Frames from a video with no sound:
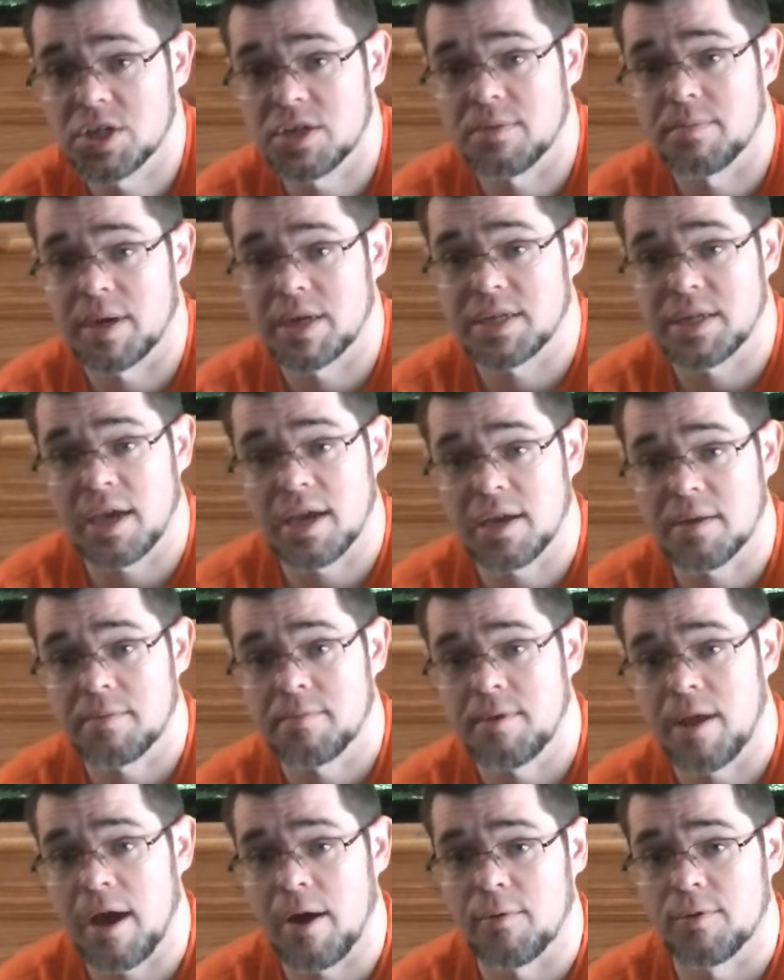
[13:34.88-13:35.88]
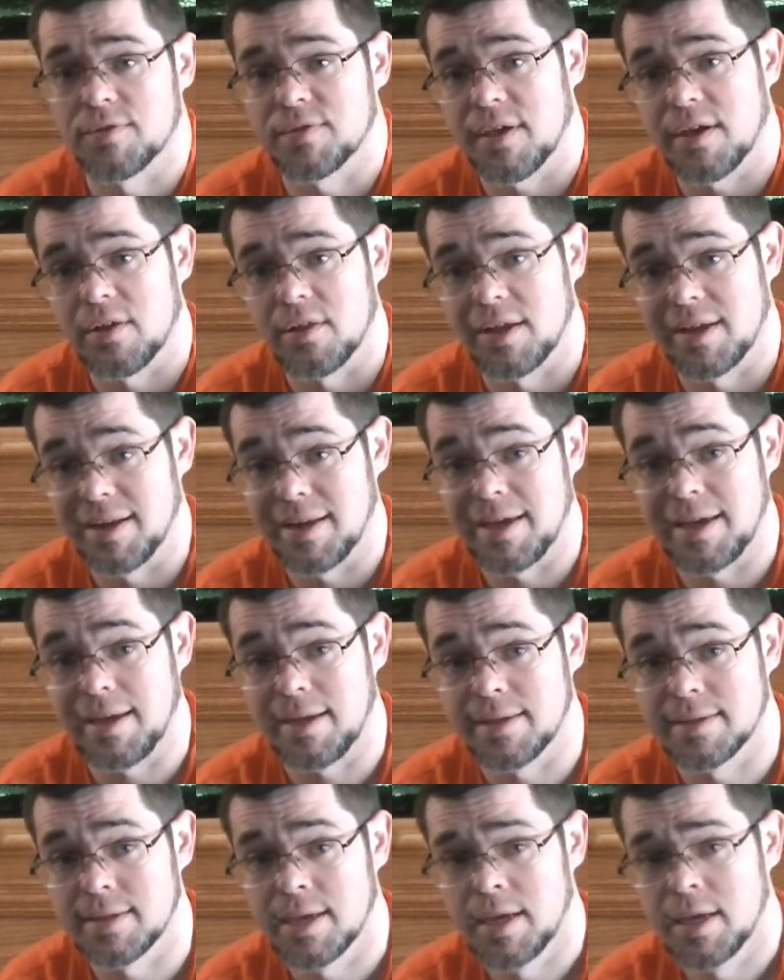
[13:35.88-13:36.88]
in my tank. Now with the L E
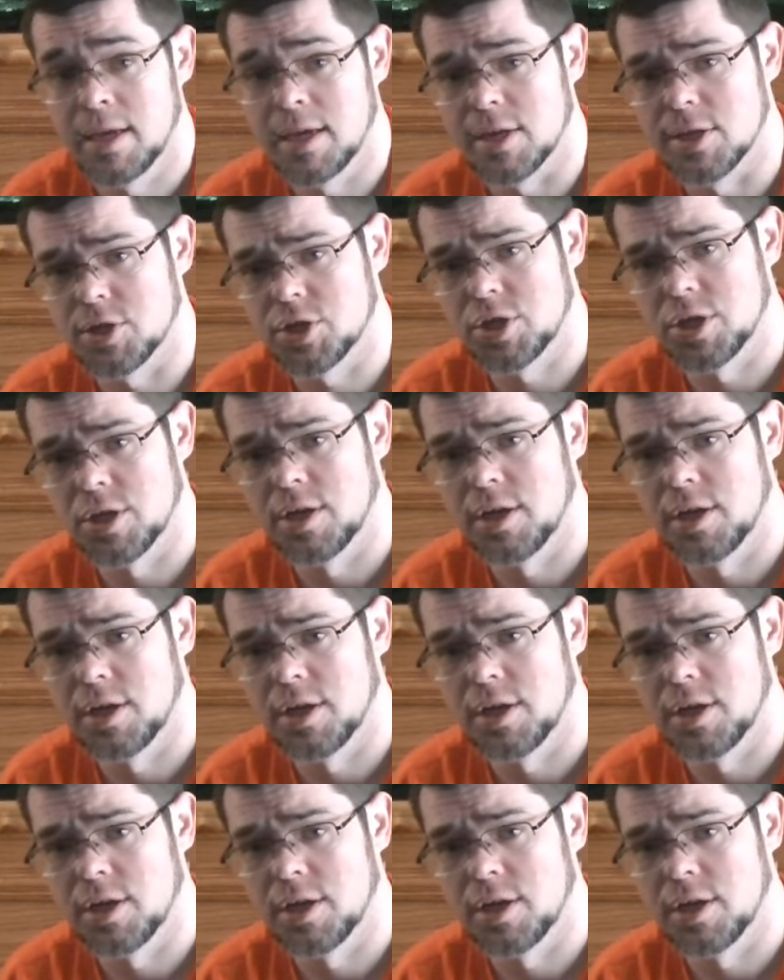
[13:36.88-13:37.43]
Ds, it should,